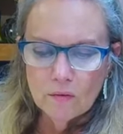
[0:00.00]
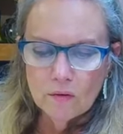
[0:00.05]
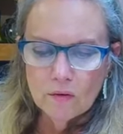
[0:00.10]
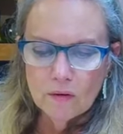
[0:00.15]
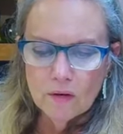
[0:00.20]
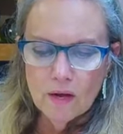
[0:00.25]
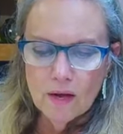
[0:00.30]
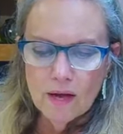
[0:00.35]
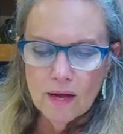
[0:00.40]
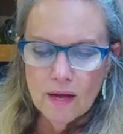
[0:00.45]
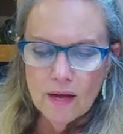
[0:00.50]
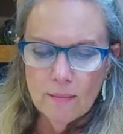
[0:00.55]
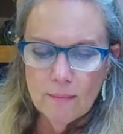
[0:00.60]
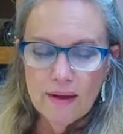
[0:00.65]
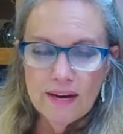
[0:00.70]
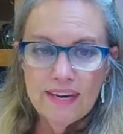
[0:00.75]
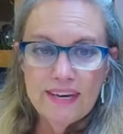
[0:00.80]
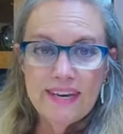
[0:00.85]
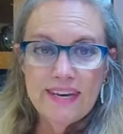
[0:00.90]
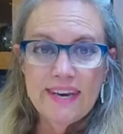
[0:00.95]
um,
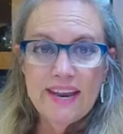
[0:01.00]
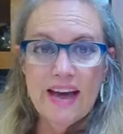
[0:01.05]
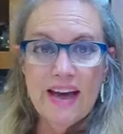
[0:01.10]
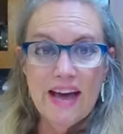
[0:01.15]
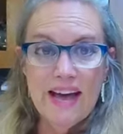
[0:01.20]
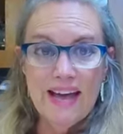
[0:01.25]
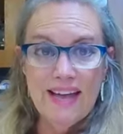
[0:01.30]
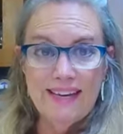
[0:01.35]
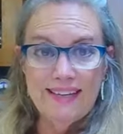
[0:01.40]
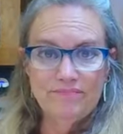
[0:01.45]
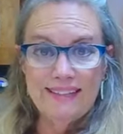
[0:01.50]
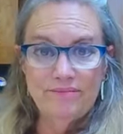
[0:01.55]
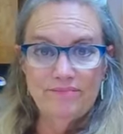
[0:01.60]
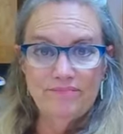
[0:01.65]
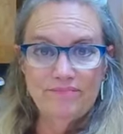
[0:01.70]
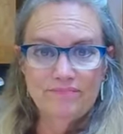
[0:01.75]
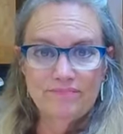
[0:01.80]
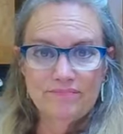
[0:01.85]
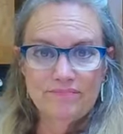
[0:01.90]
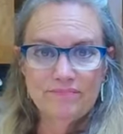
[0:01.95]
nine.
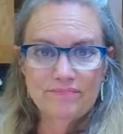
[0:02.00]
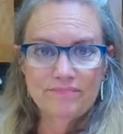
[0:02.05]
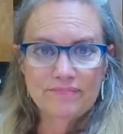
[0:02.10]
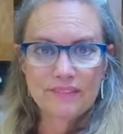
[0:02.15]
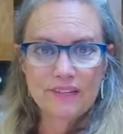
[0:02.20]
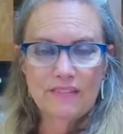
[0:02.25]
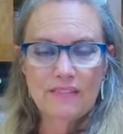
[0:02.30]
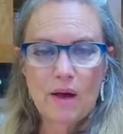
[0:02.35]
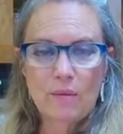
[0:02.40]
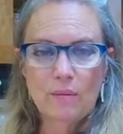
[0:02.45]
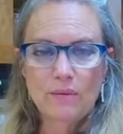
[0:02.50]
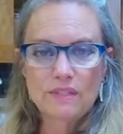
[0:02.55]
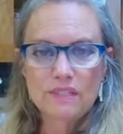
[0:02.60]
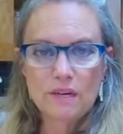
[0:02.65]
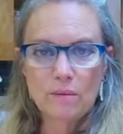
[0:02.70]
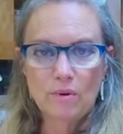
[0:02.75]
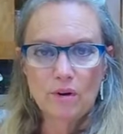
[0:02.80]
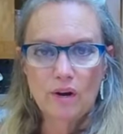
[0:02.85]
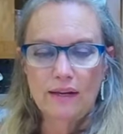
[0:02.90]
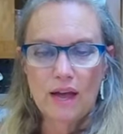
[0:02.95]
That one's
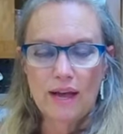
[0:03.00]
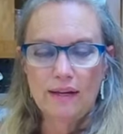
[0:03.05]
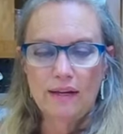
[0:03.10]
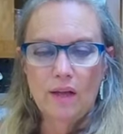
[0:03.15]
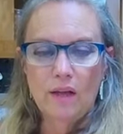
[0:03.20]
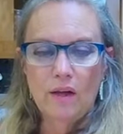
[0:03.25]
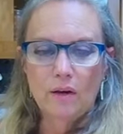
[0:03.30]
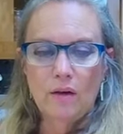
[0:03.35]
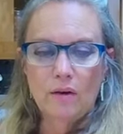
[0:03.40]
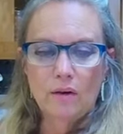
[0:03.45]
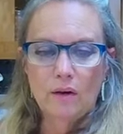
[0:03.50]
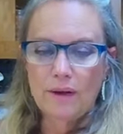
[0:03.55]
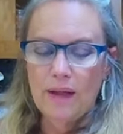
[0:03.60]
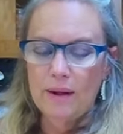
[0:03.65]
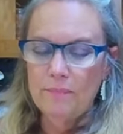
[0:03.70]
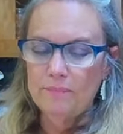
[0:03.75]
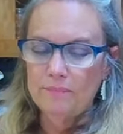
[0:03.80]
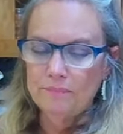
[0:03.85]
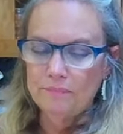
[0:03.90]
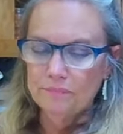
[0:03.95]
number nine.
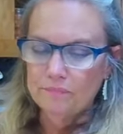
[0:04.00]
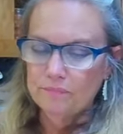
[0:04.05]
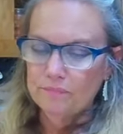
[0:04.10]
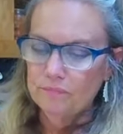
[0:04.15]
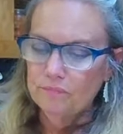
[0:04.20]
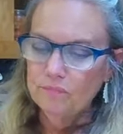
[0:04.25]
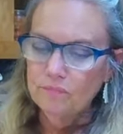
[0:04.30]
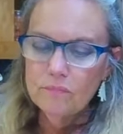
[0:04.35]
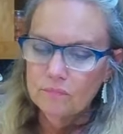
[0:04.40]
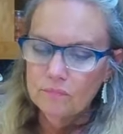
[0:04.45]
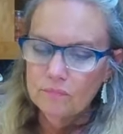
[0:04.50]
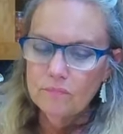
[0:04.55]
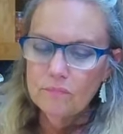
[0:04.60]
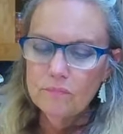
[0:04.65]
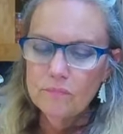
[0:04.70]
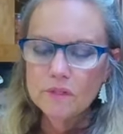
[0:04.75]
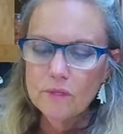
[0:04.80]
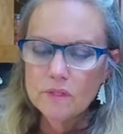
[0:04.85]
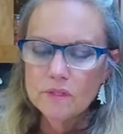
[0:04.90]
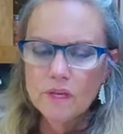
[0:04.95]
Okay,
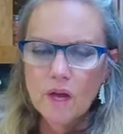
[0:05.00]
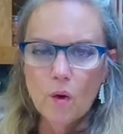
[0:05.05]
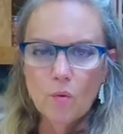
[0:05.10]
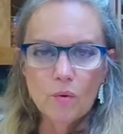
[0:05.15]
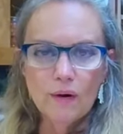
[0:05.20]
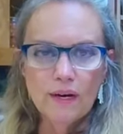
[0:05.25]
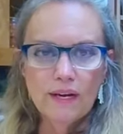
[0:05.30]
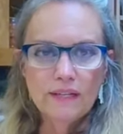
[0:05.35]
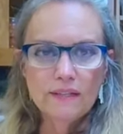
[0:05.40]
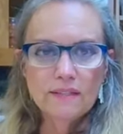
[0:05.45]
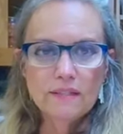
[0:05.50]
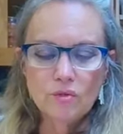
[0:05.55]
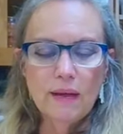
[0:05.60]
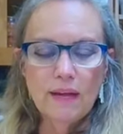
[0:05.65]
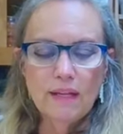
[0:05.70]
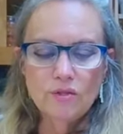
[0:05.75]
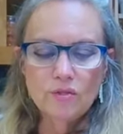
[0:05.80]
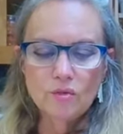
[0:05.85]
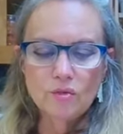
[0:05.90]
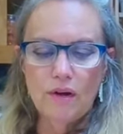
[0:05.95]
so we're getting some answers